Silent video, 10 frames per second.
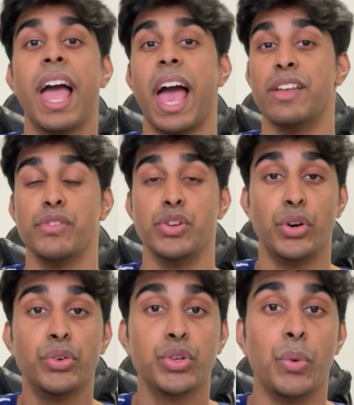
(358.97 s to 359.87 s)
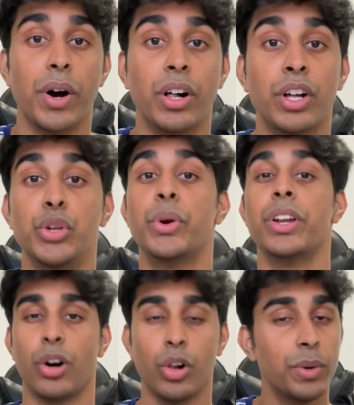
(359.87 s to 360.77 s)
And if you don't do well, you can
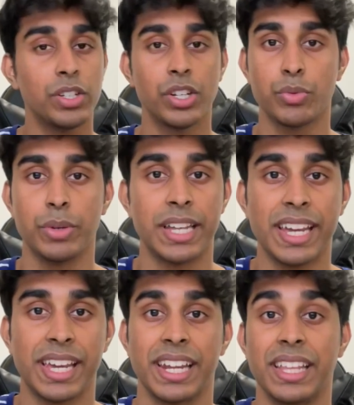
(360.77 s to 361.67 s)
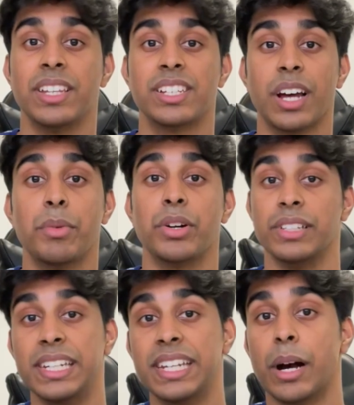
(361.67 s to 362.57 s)
always just retake it in the summer
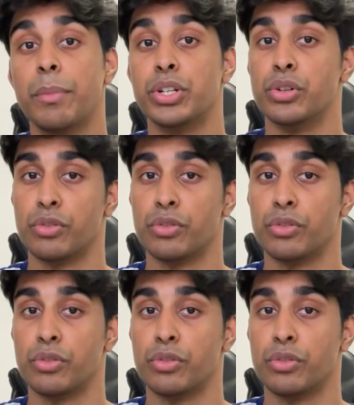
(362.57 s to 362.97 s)
leading up to your